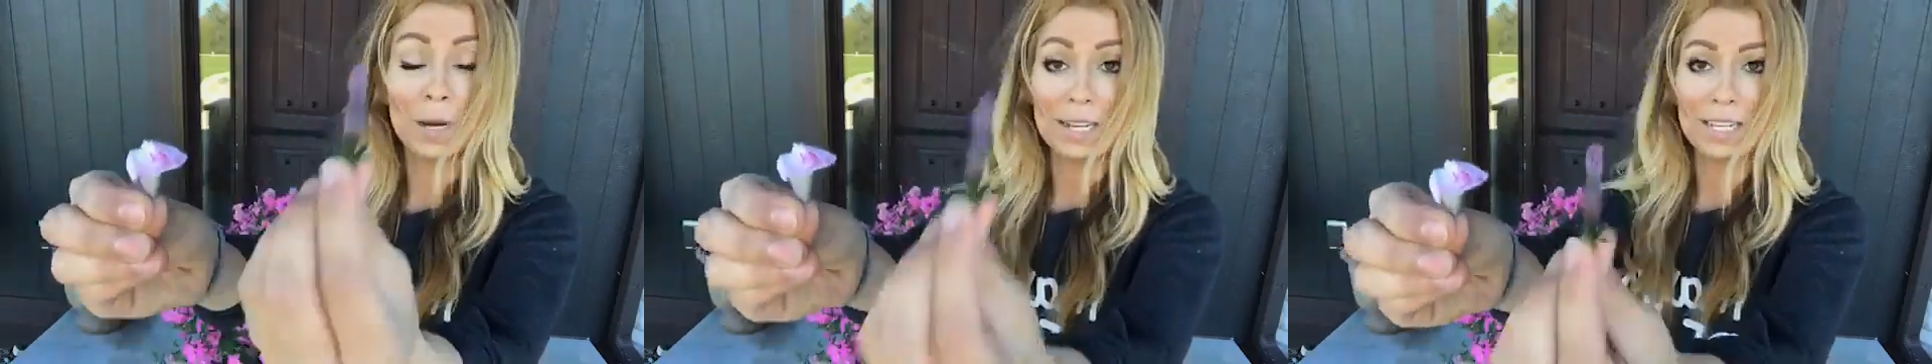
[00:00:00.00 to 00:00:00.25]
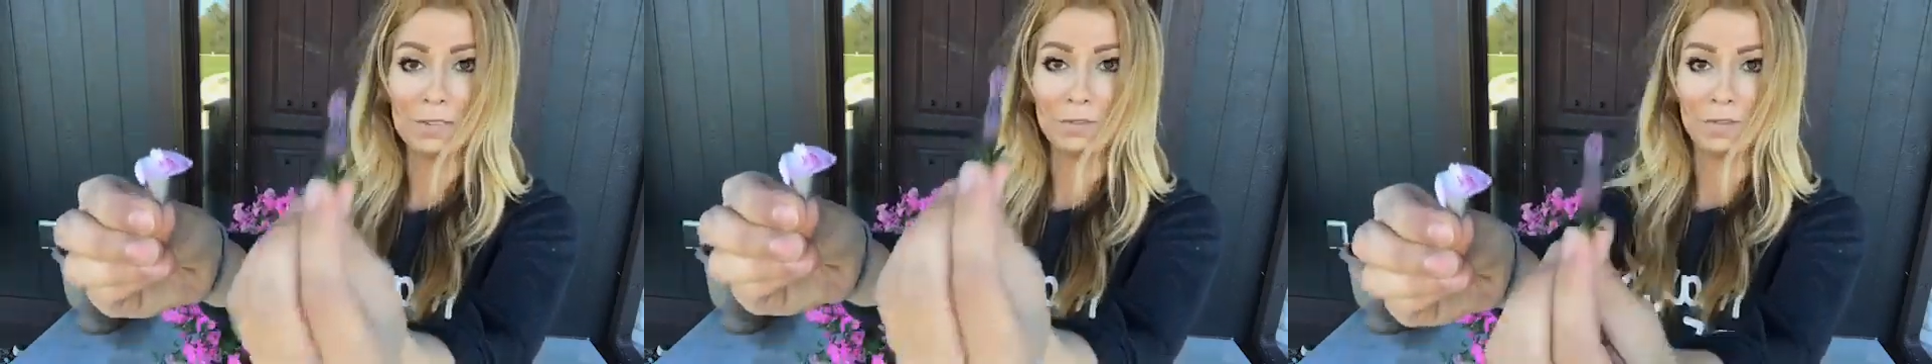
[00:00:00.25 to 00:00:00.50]

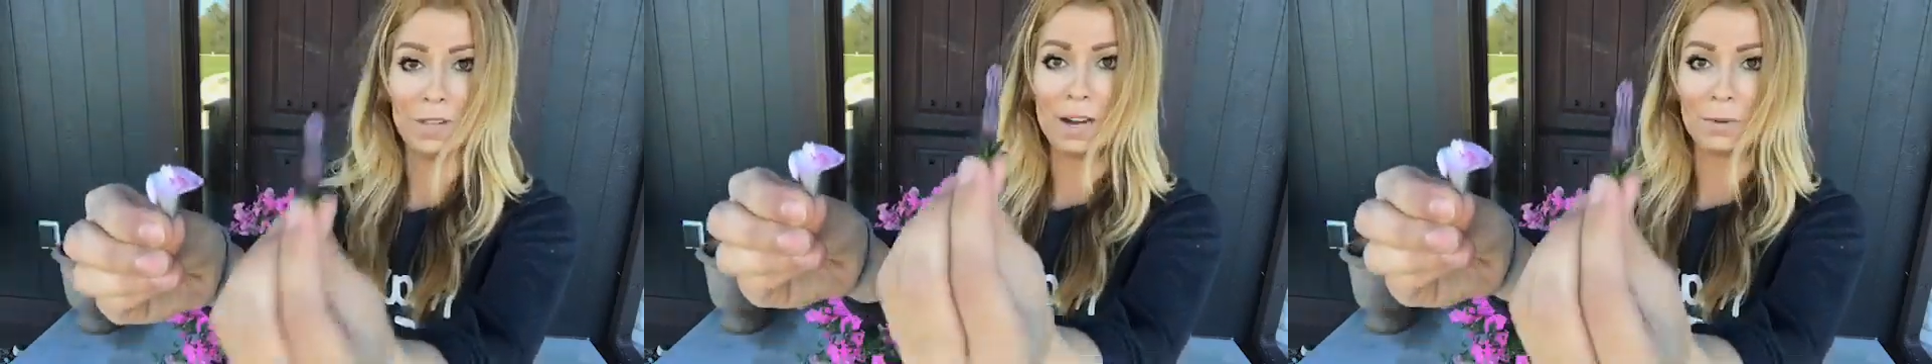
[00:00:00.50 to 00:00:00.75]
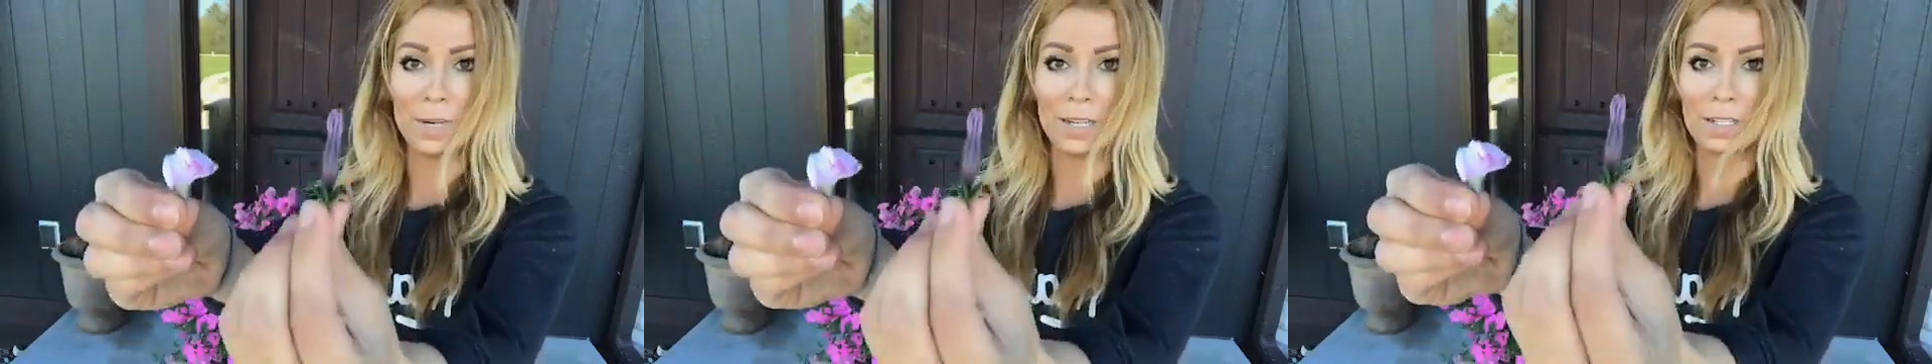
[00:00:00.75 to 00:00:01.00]
budding
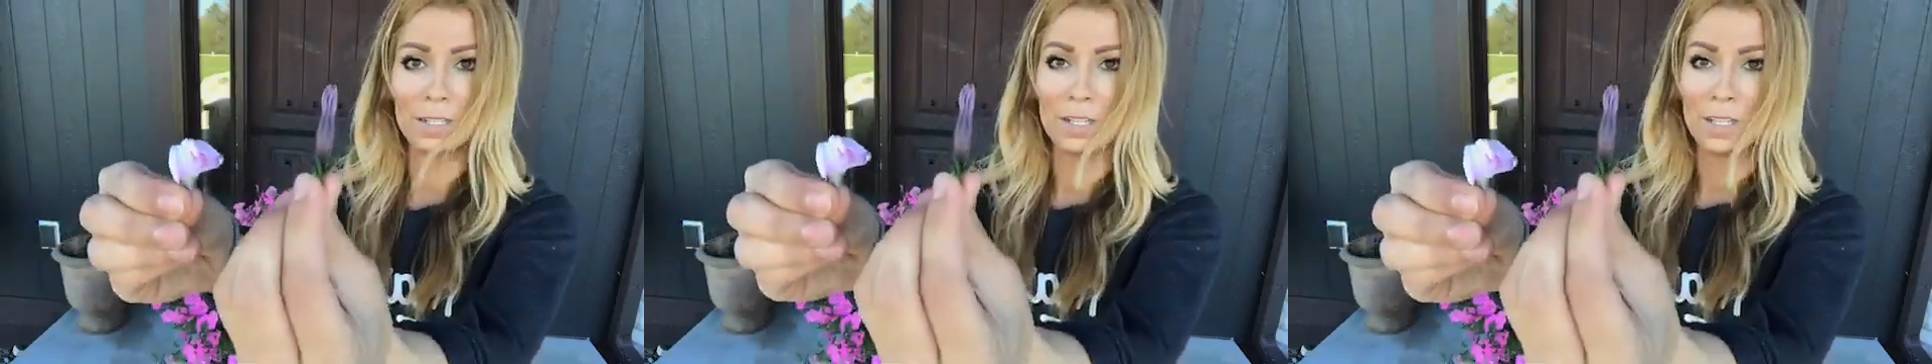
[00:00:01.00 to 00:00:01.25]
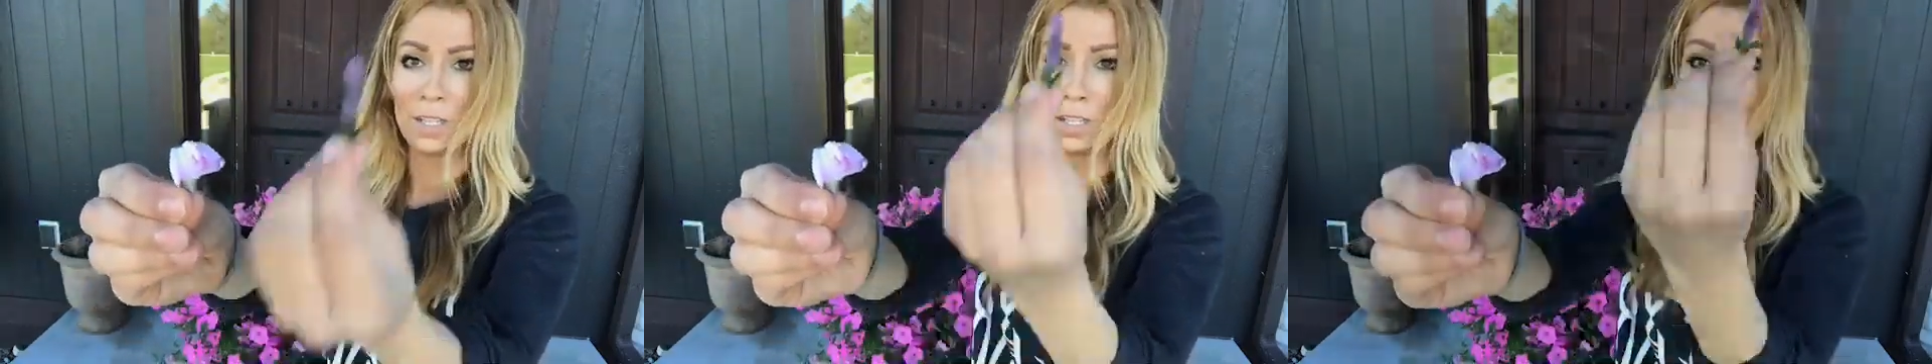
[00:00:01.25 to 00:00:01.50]
flower.
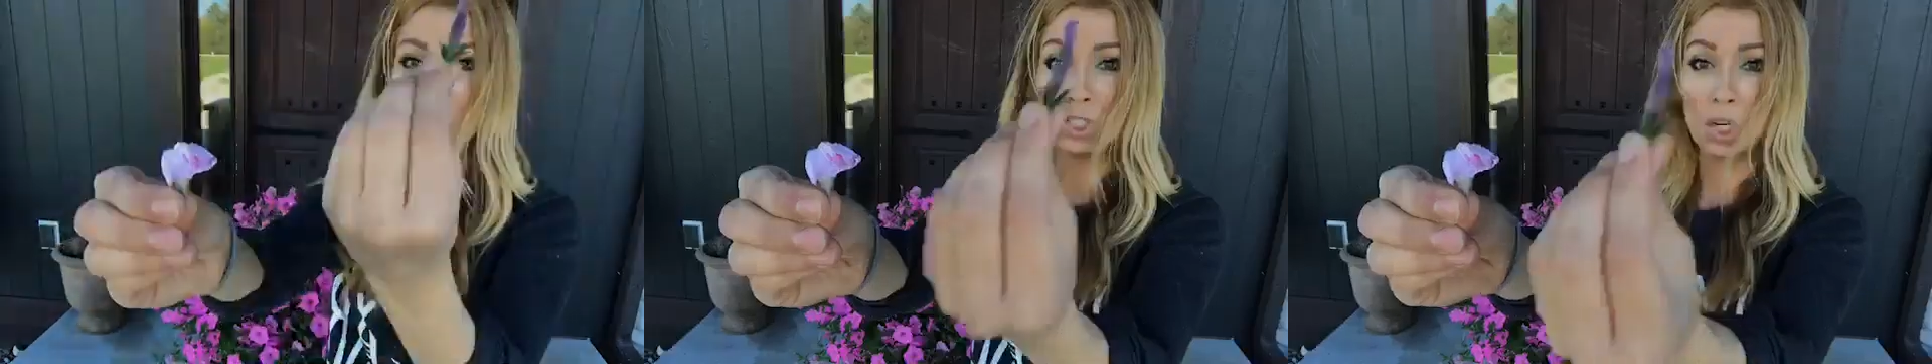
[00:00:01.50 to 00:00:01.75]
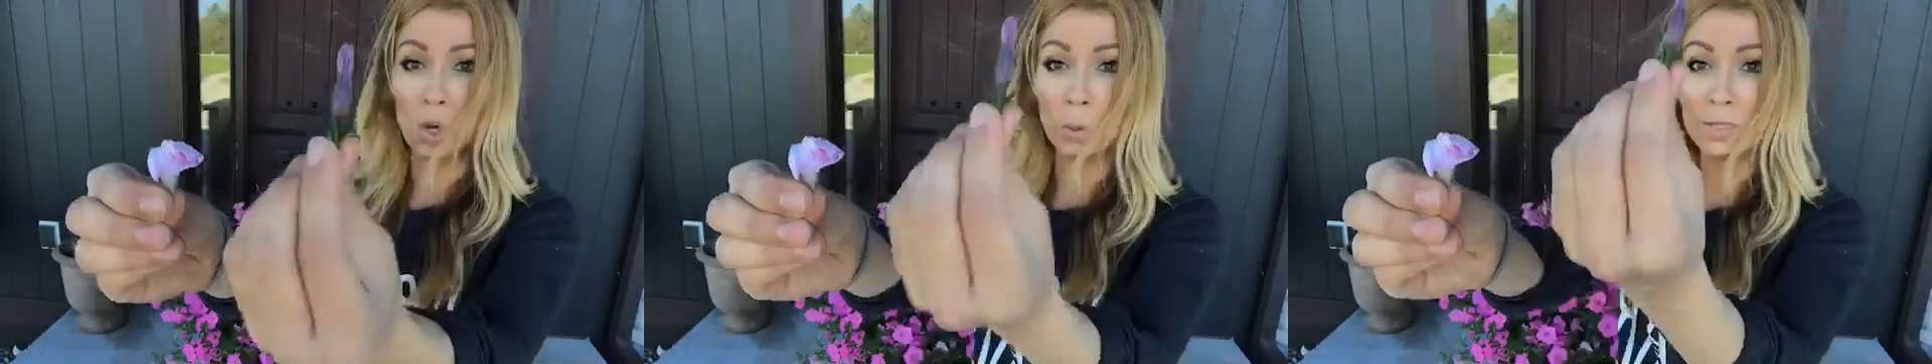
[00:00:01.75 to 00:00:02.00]

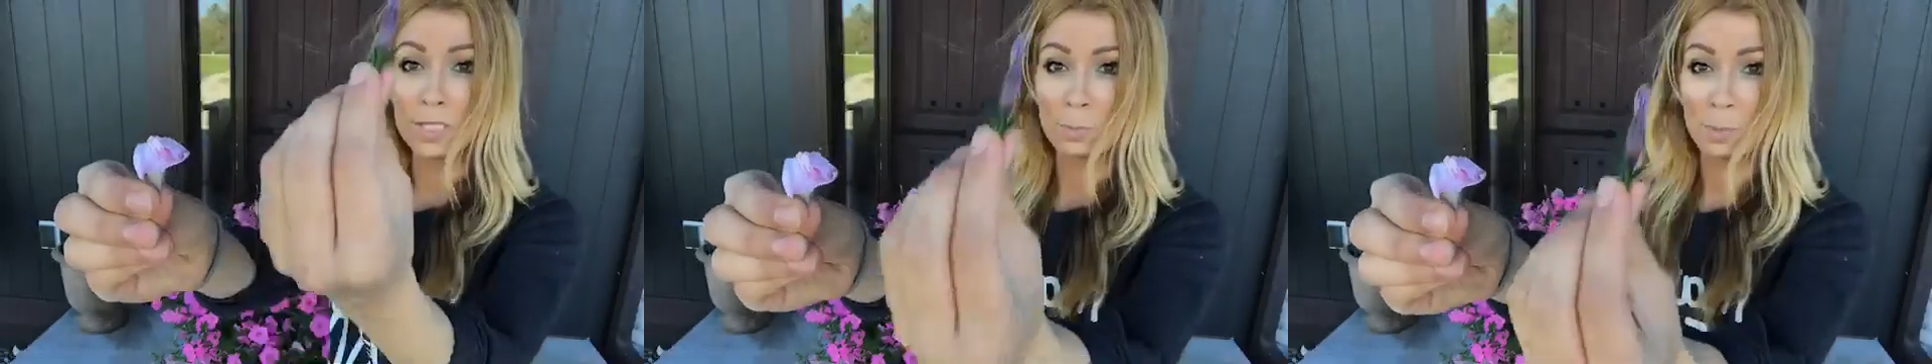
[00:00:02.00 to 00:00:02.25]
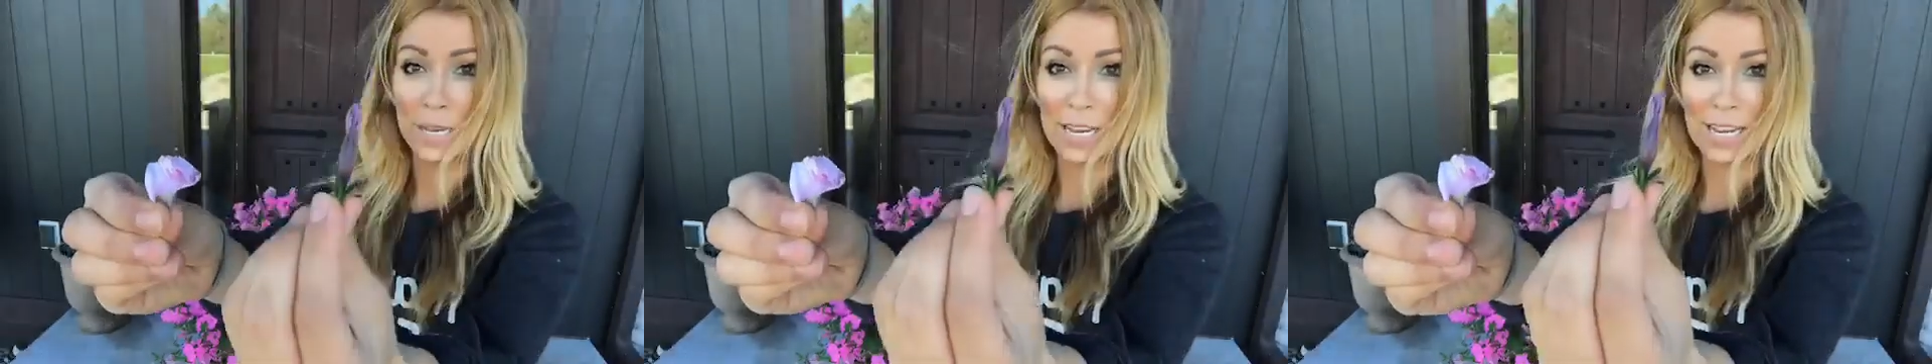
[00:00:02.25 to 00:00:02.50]
Don't
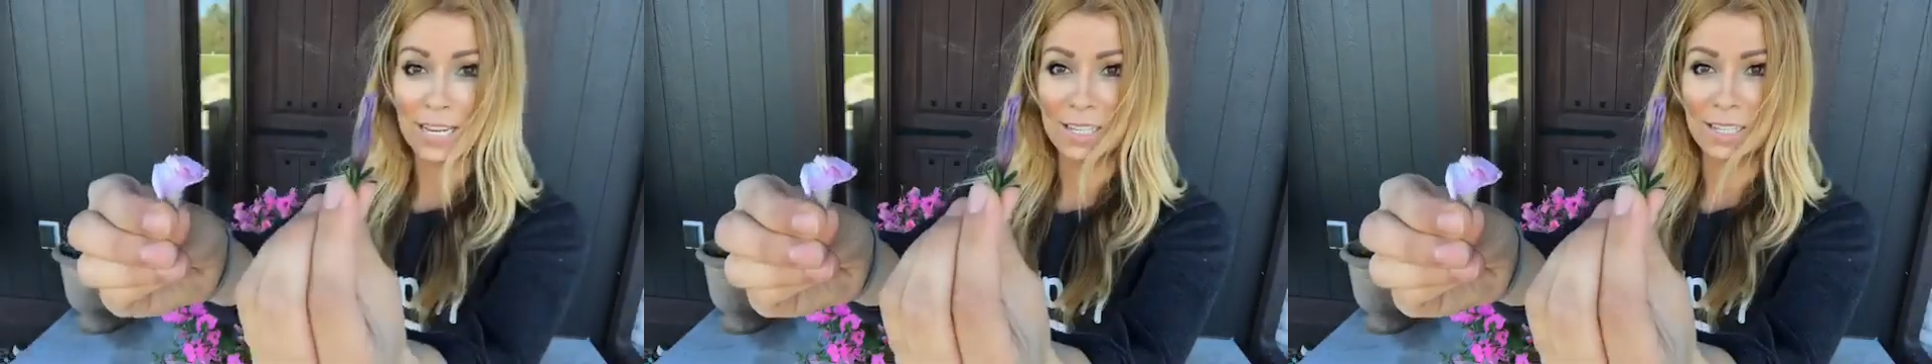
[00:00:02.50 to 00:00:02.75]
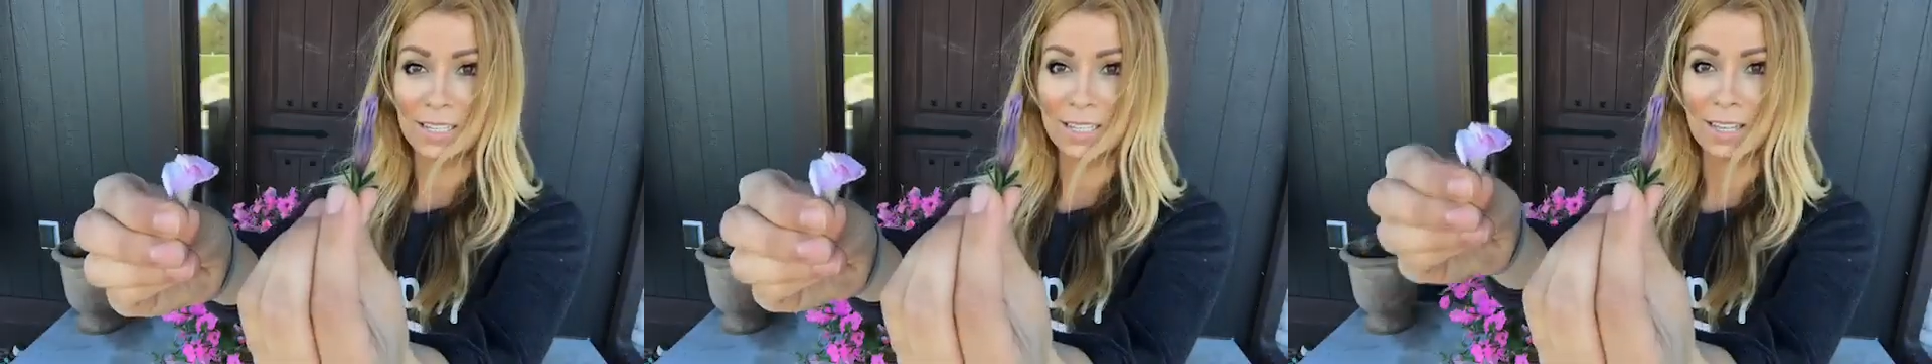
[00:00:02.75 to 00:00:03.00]
pick.